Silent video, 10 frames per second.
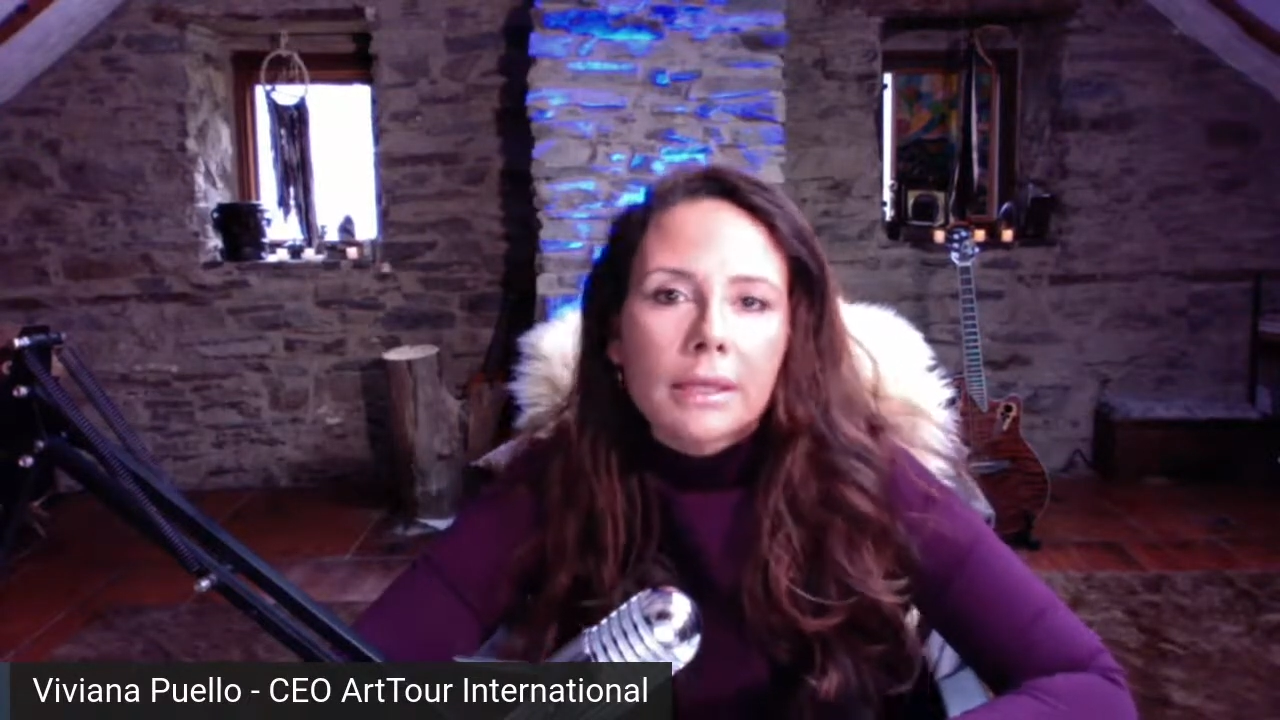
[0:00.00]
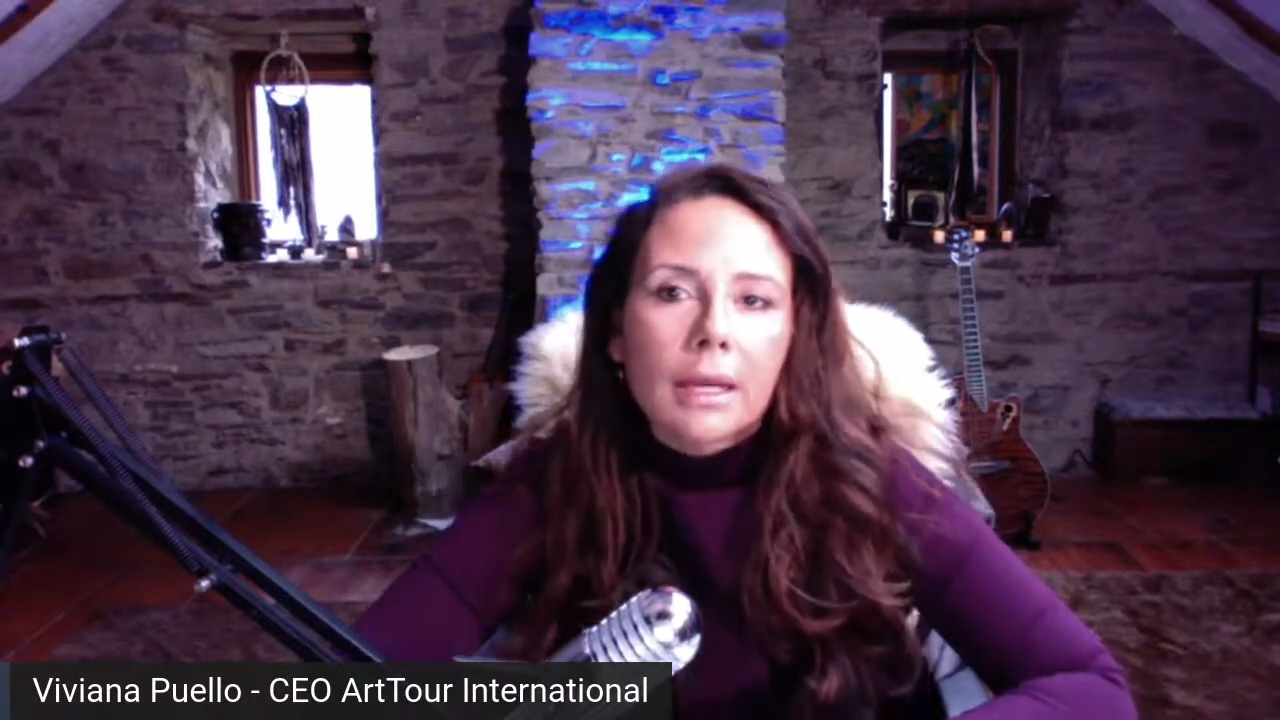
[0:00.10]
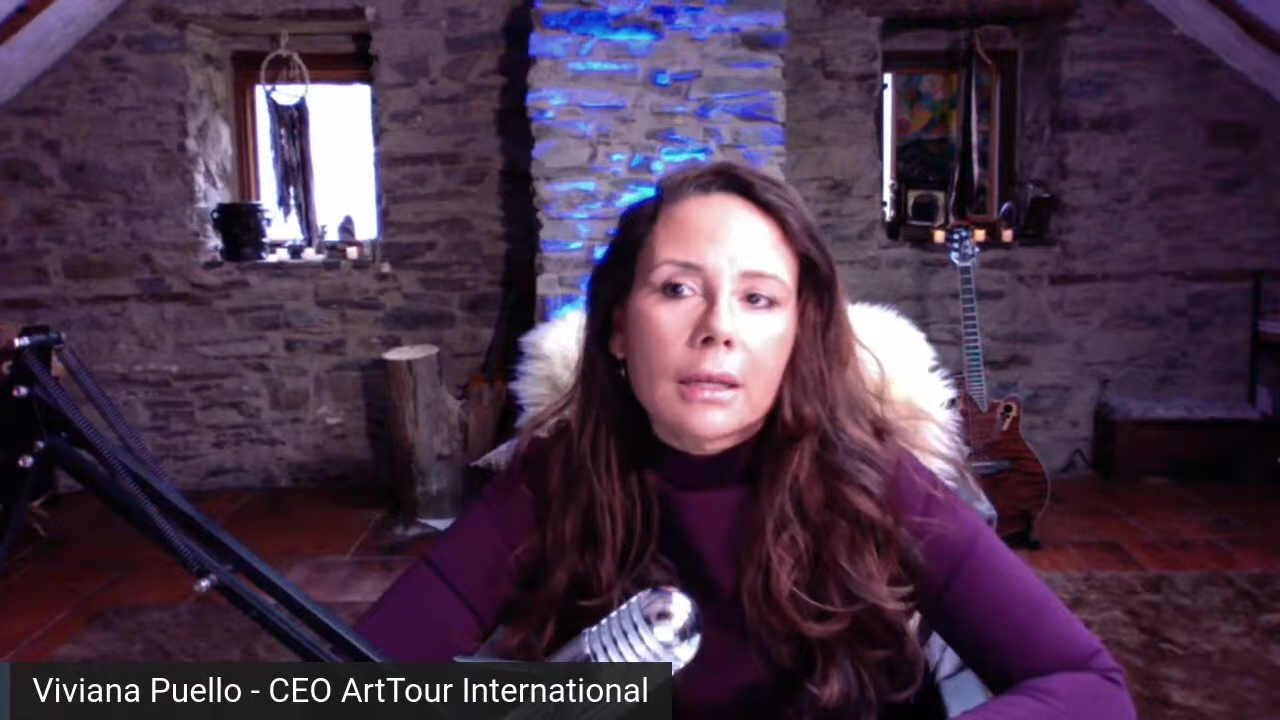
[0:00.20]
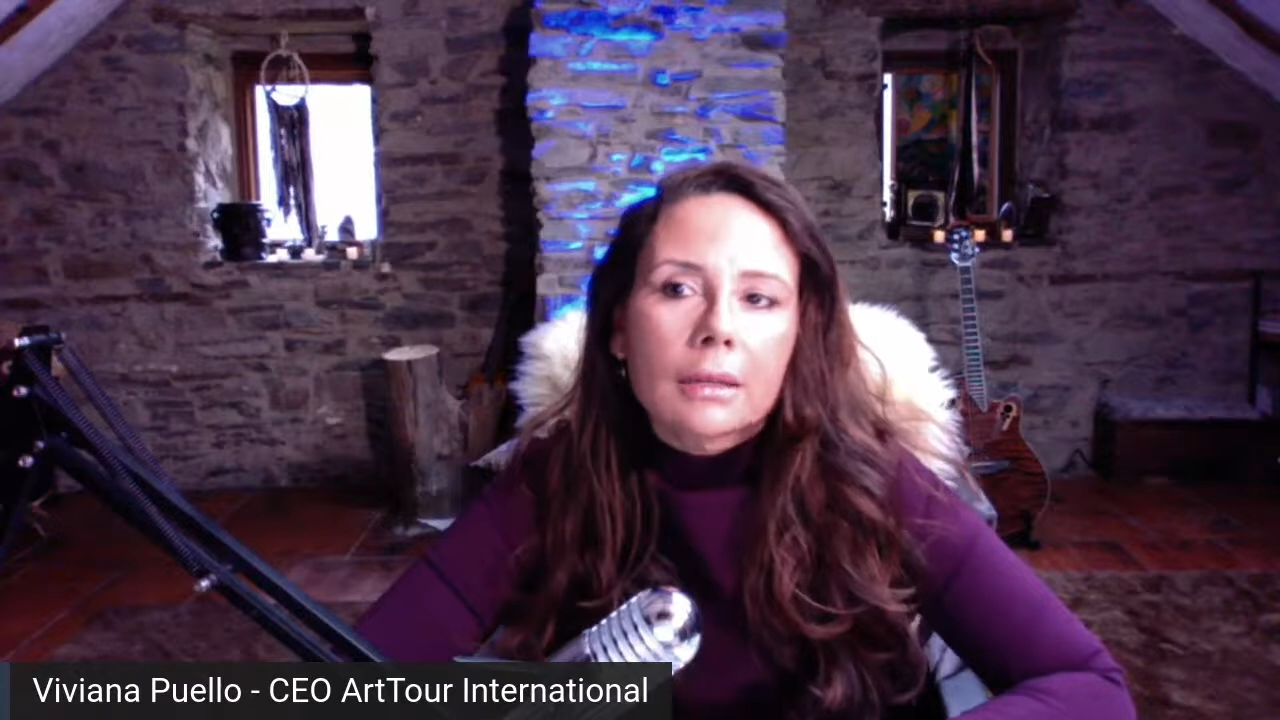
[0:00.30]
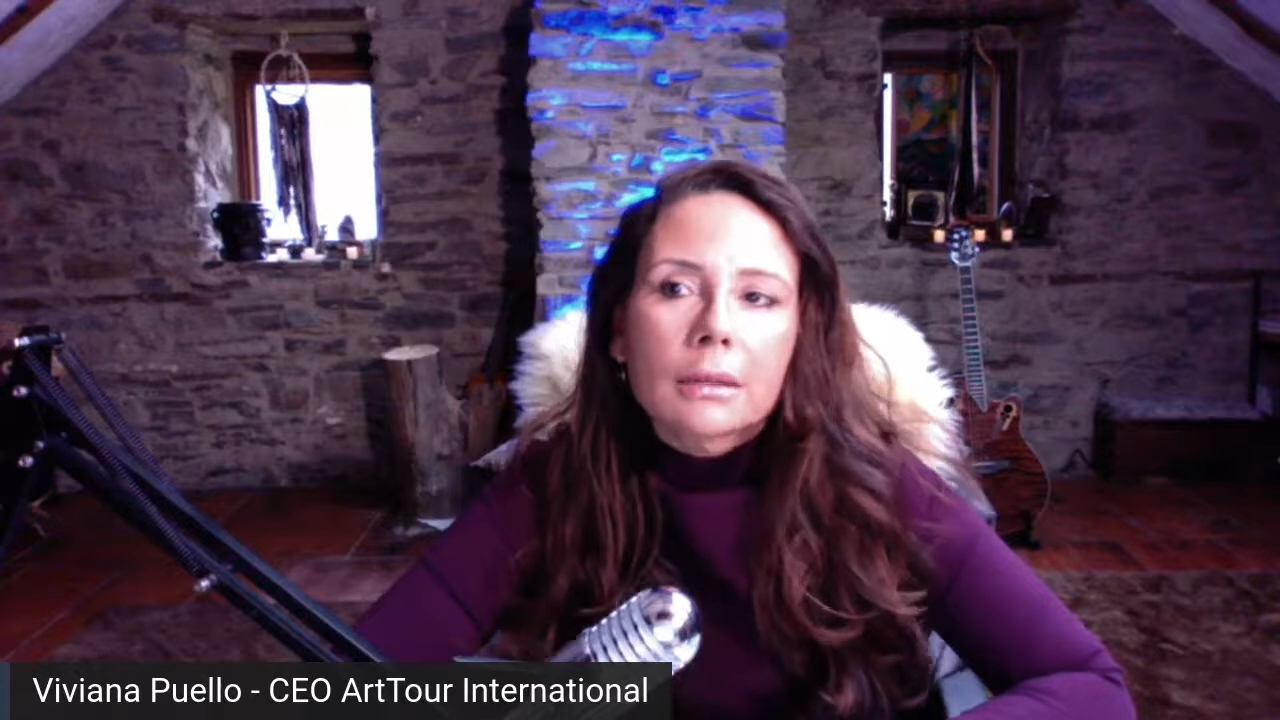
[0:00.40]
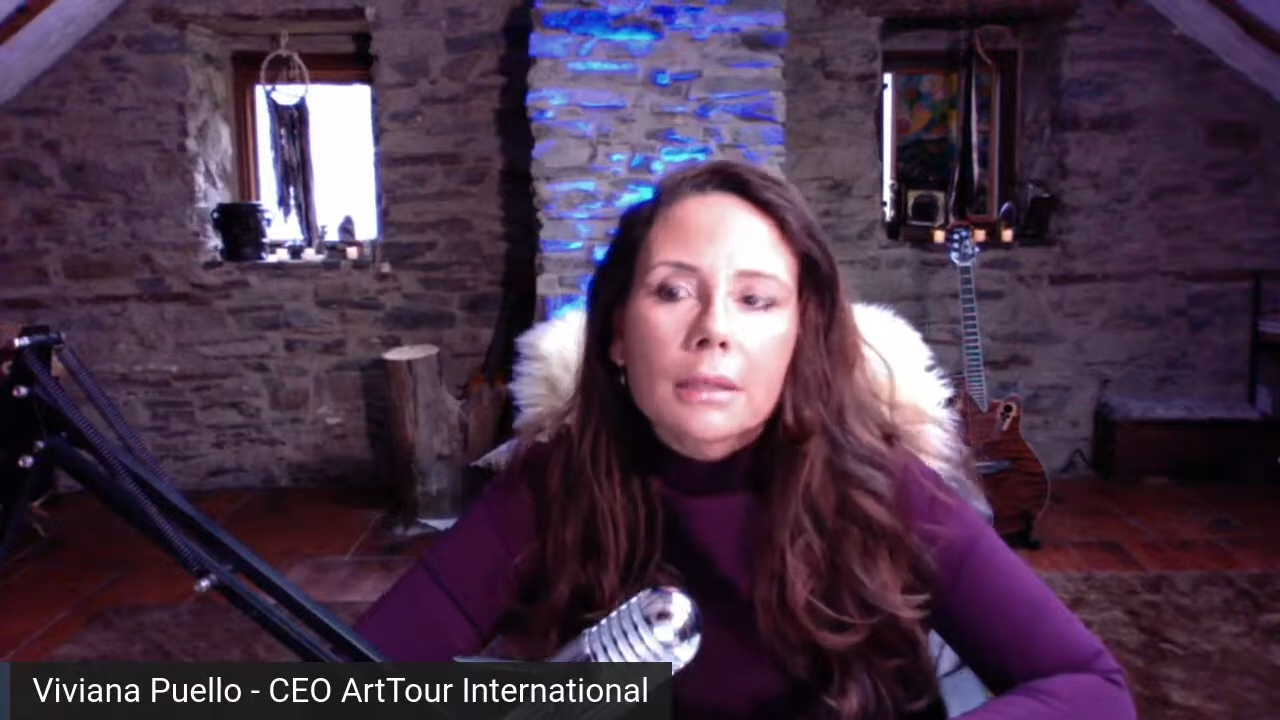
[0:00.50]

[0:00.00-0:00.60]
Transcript: had